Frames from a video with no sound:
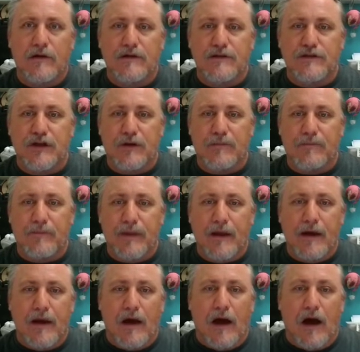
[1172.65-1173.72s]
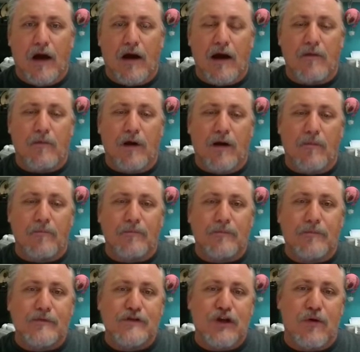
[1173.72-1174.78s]
So, all right. Well,
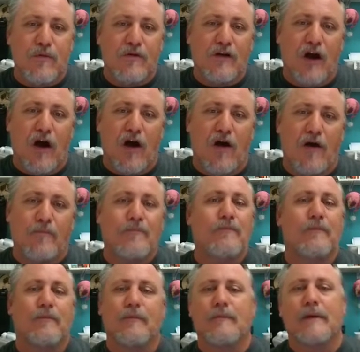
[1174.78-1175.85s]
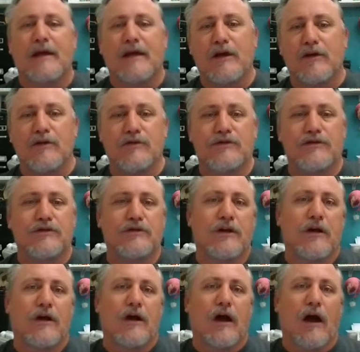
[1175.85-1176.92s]
Zone Comm, huge.
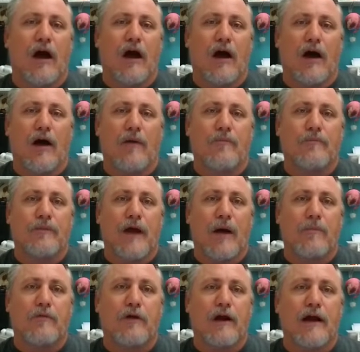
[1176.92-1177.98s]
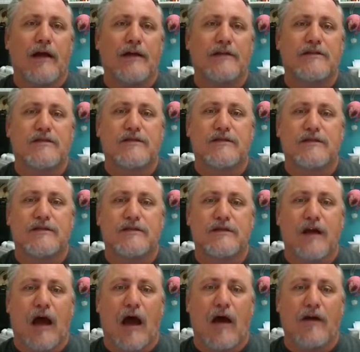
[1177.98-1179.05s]
Upgrades.
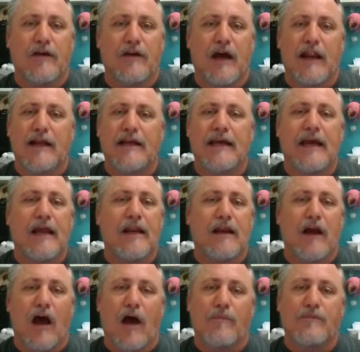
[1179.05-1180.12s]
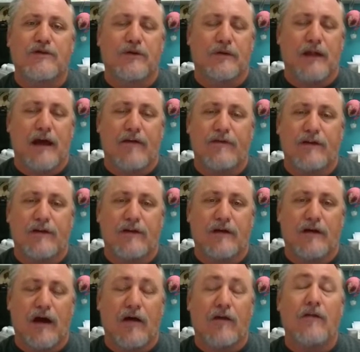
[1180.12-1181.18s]
You got to get up to a
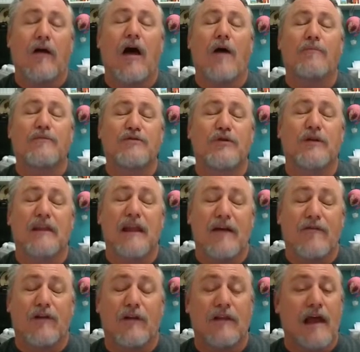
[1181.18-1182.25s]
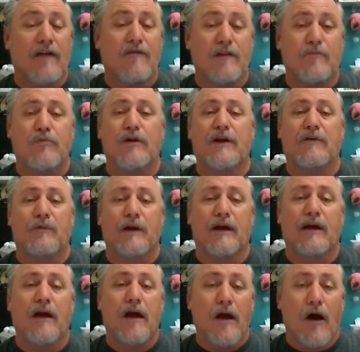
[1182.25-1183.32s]
level 11 pretty
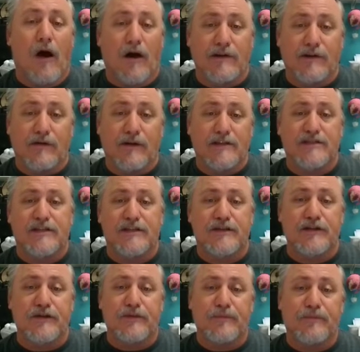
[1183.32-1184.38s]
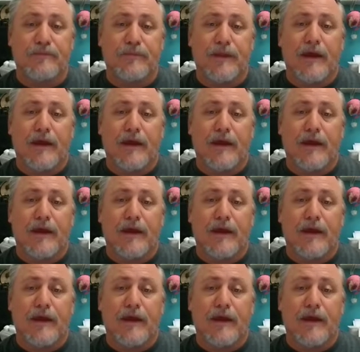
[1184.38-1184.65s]
quick on your institute.